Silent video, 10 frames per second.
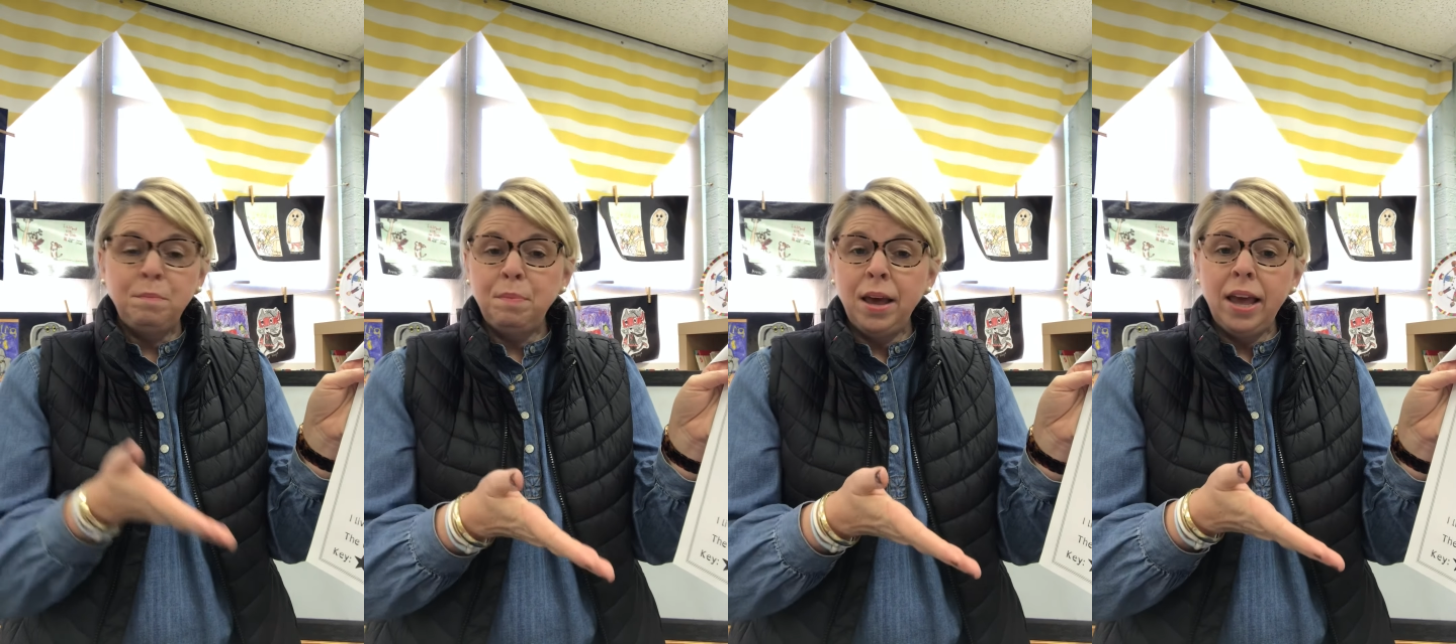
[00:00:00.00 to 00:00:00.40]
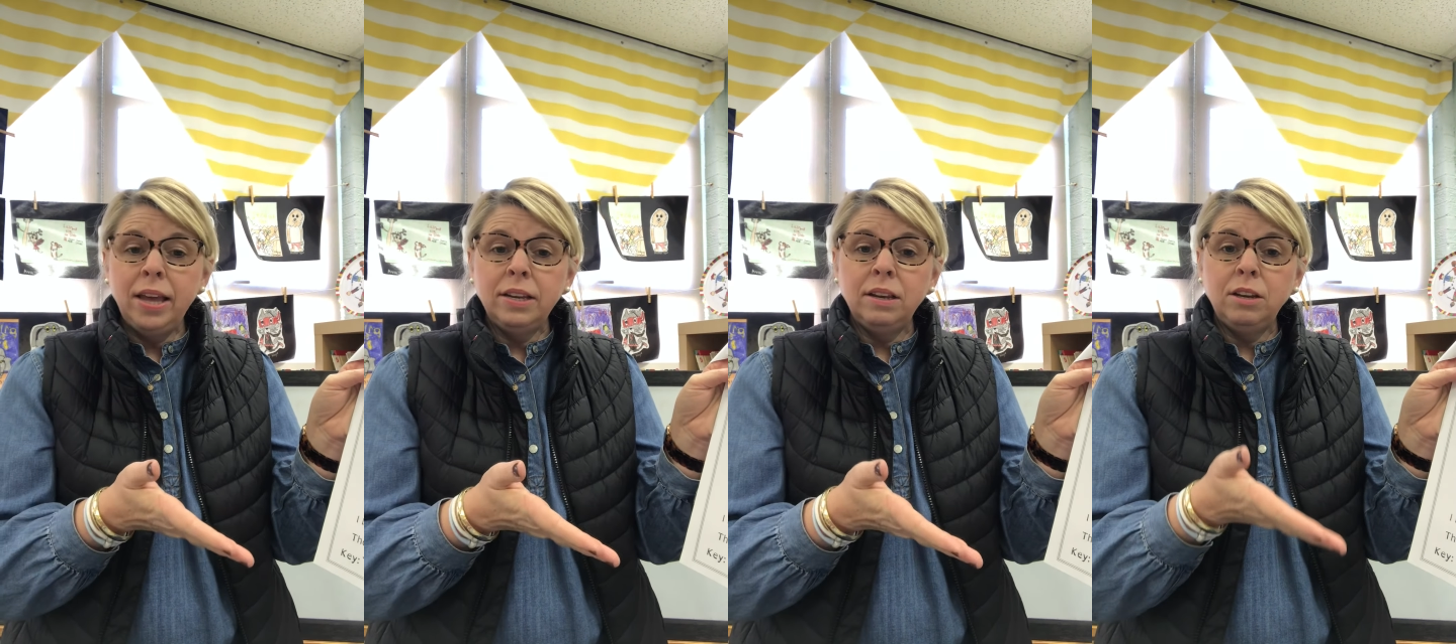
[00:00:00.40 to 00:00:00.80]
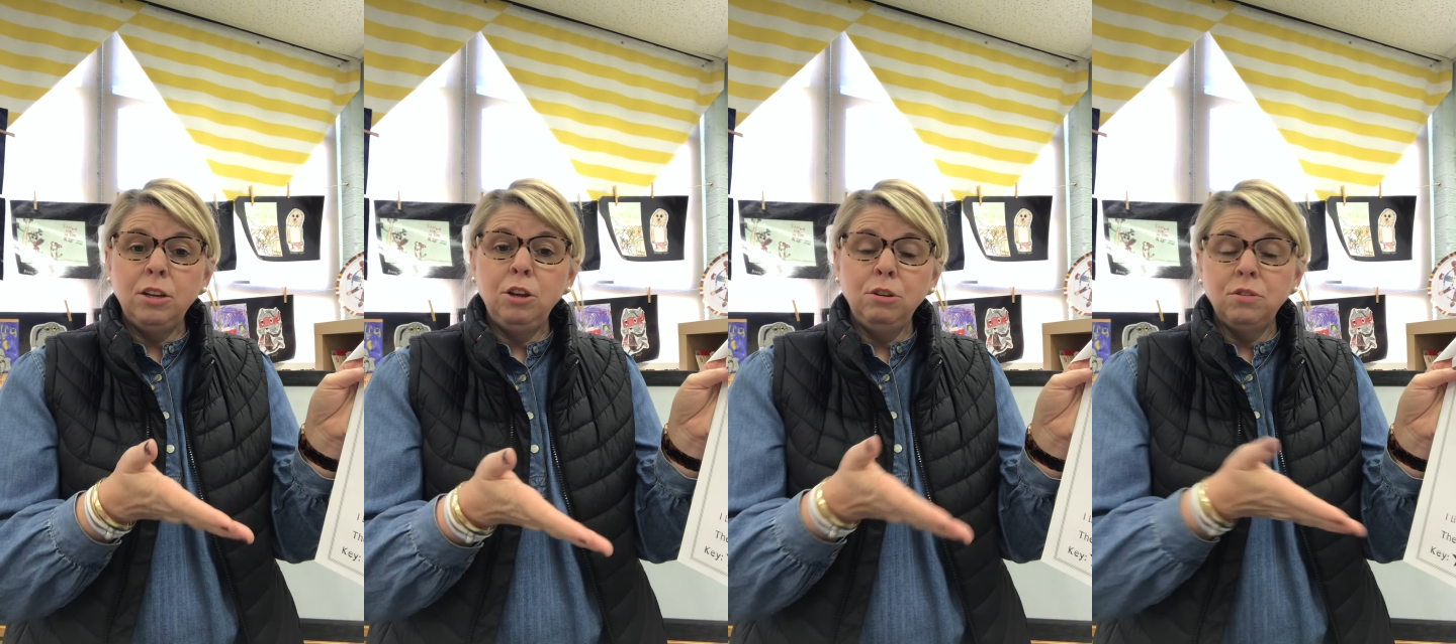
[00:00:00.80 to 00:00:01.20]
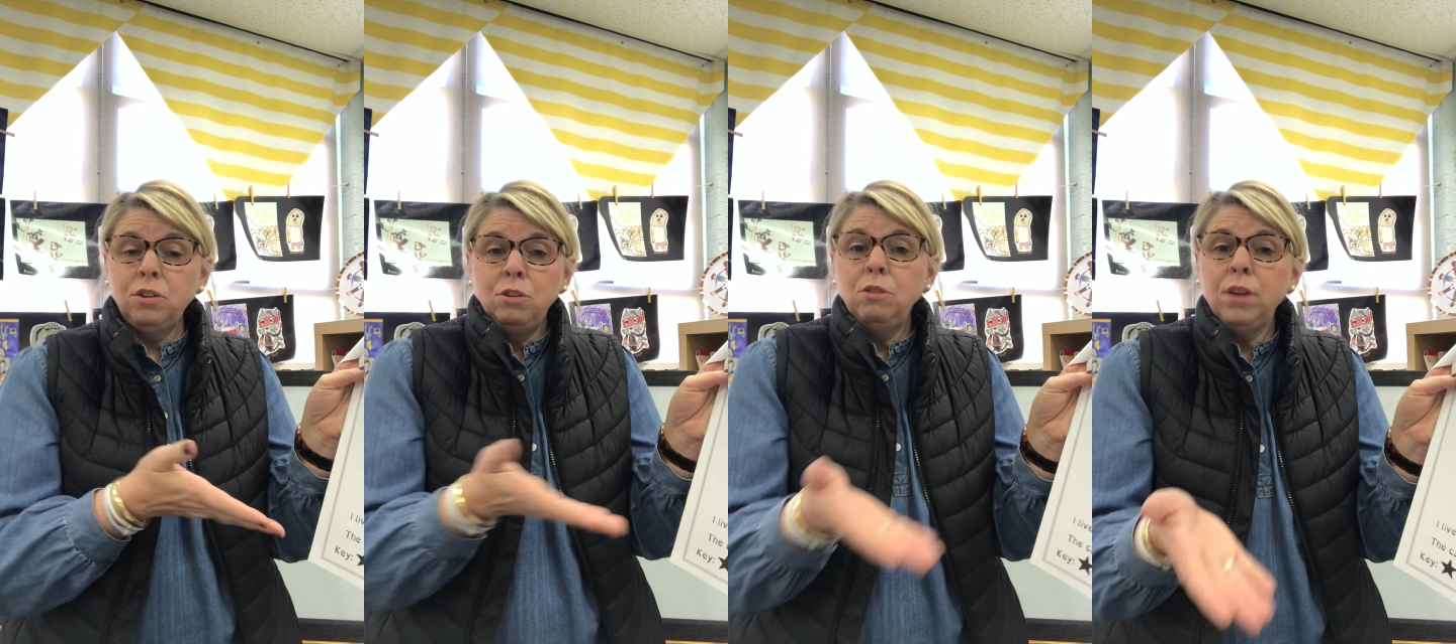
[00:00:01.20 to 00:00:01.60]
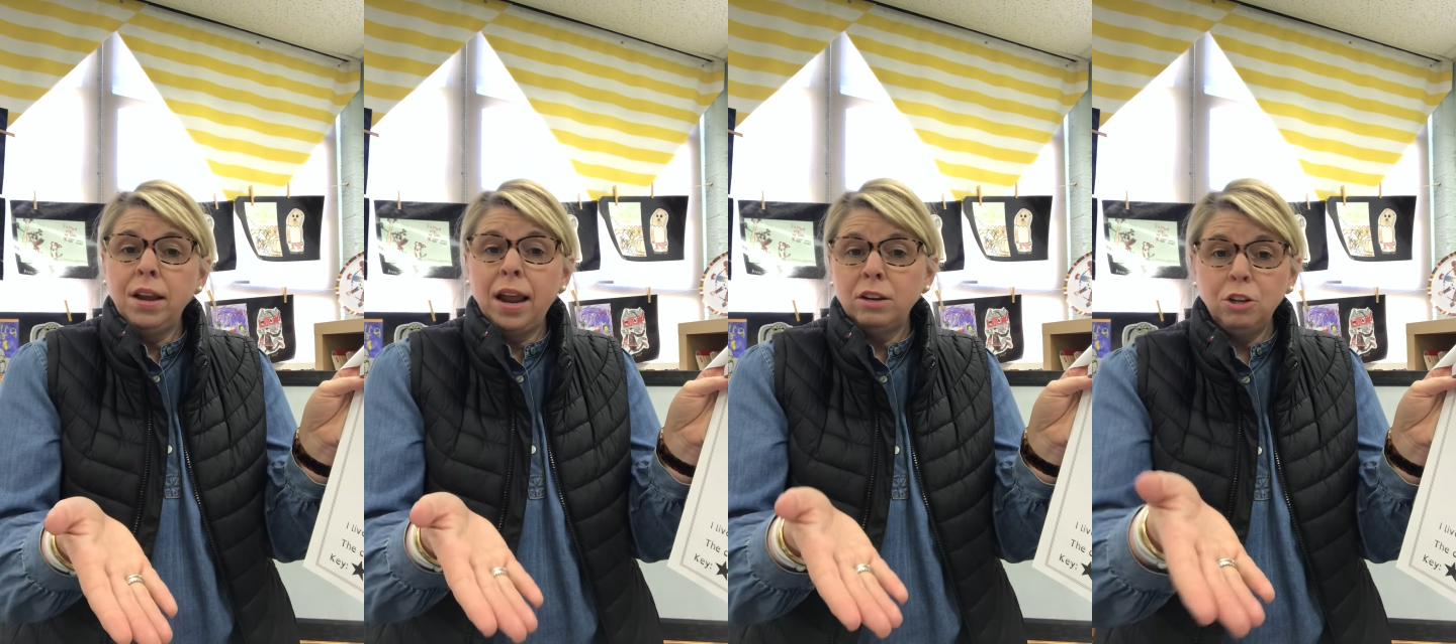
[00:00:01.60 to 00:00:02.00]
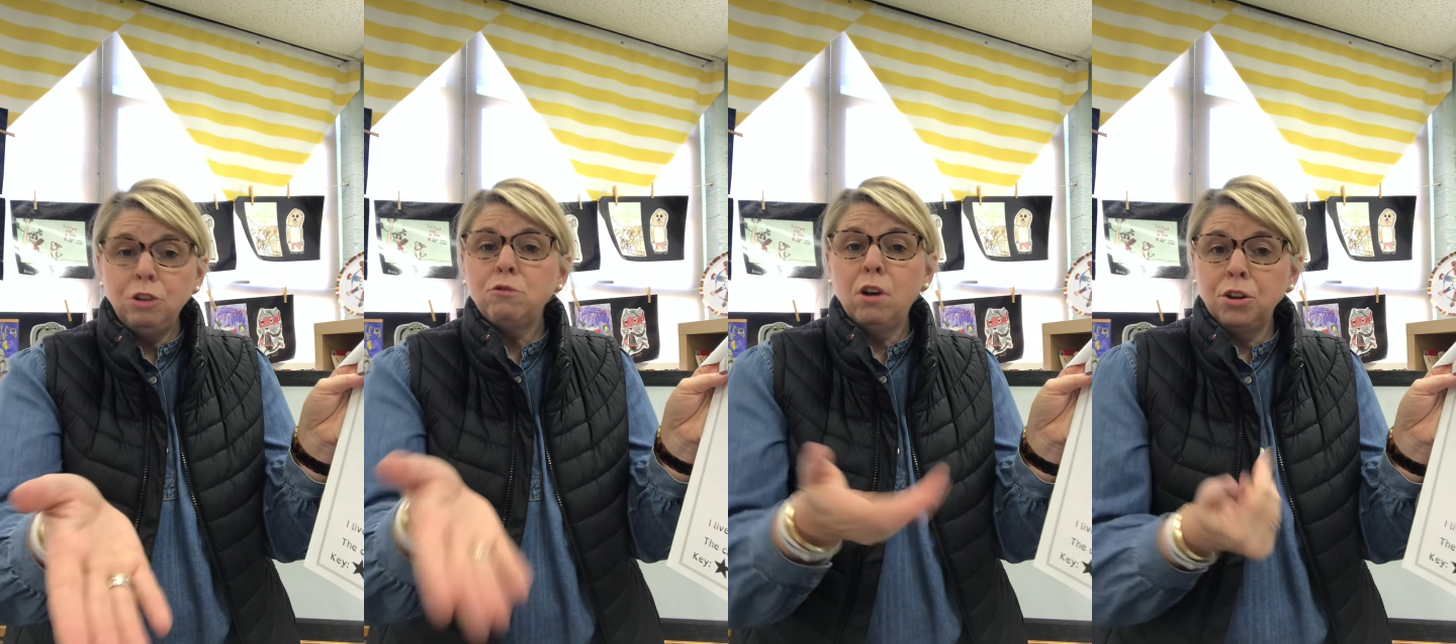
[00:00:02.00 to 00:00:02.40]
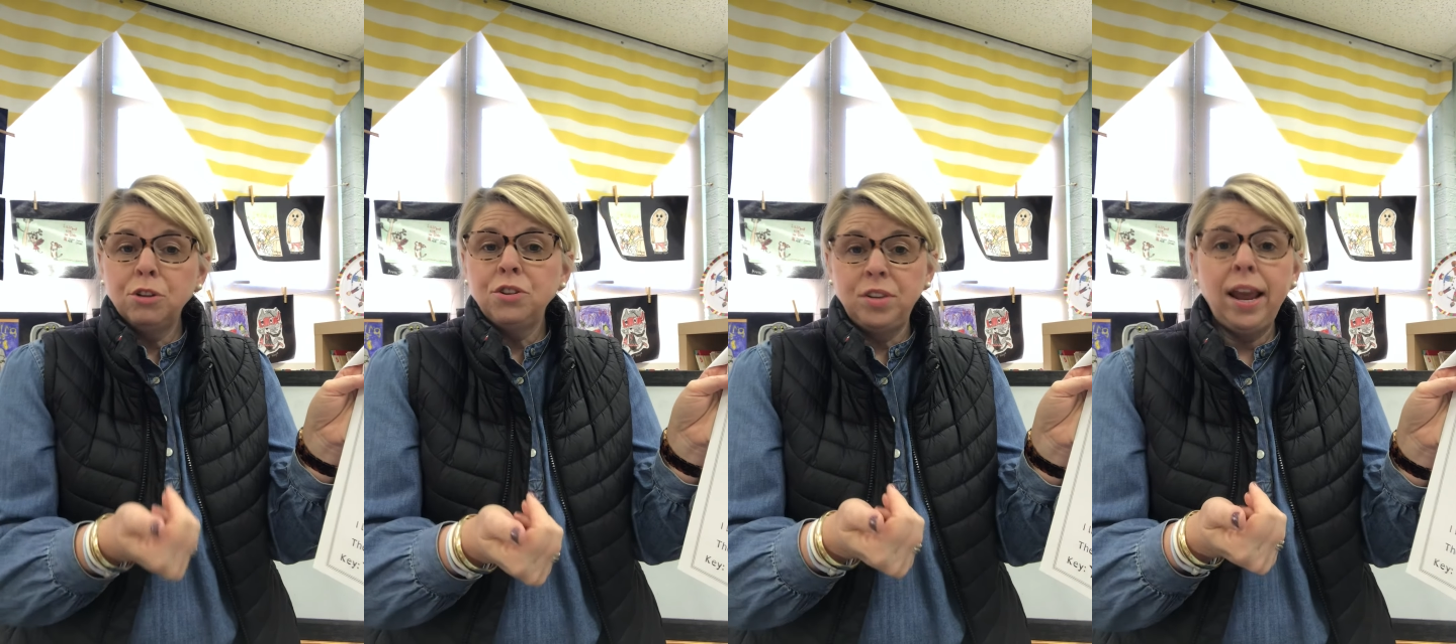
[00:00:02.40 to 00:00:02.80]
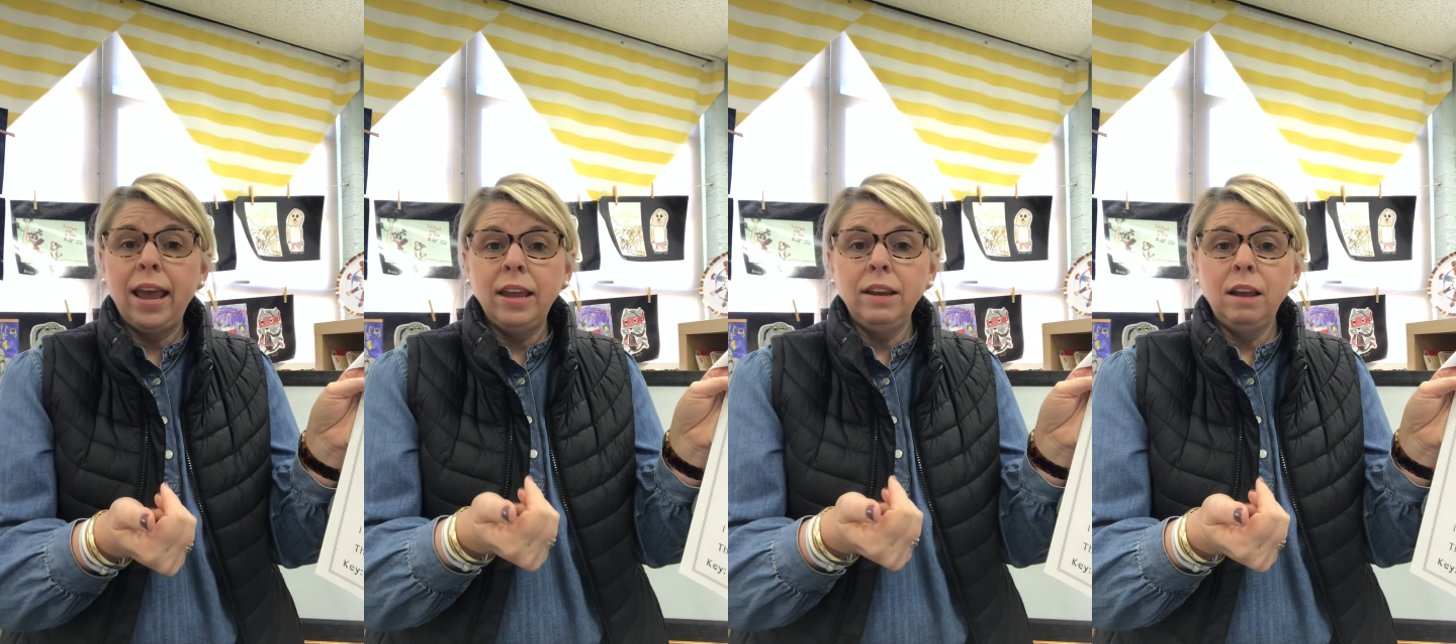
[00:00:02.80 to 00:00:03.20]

But you draw your state.